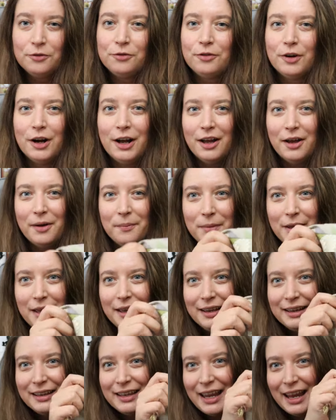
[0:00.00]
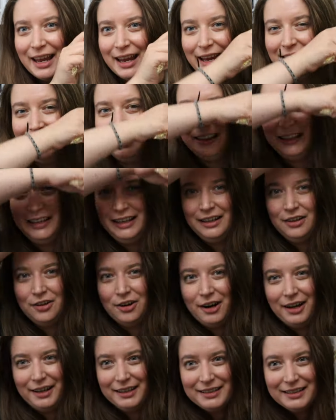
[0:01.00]
from Kaylee
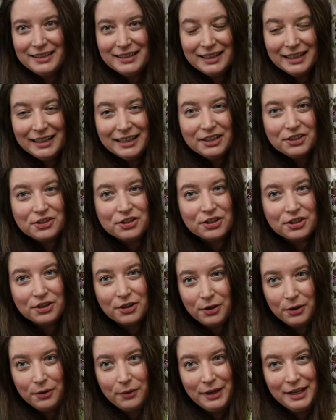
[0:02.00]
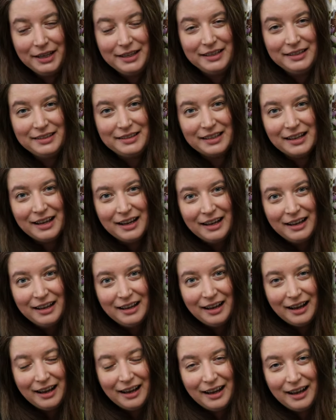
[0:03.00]
Cross Stitch, who is
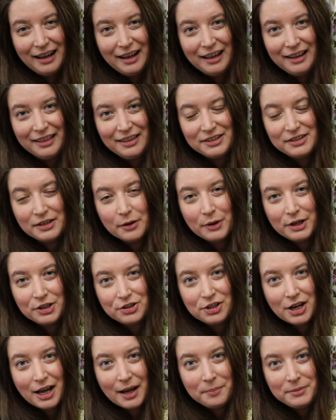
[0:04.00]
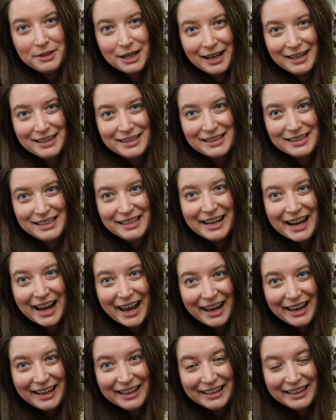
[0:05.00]

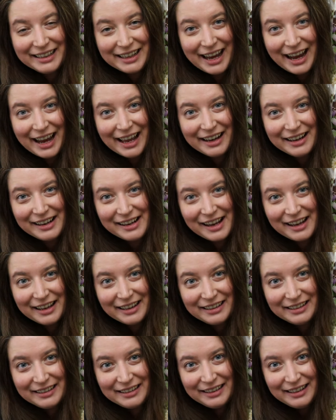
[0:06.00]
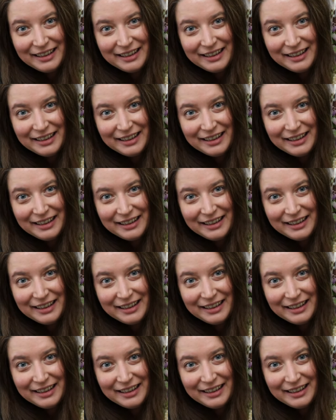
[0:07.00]
thesewingshop.ca in Canada.